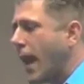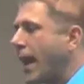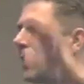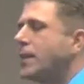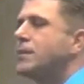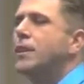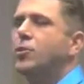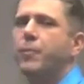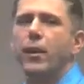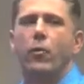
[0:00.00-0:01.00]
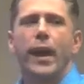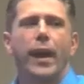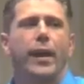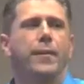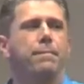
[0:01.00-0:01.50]
Athletes need to be
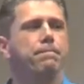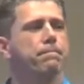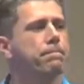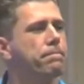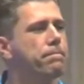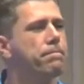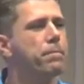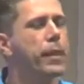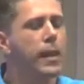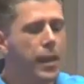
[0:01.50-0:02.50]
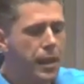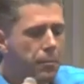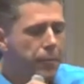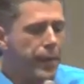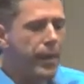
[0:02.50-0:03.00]
aware.
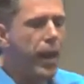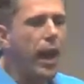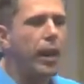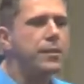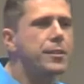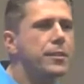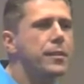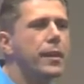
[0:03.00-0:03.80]
Because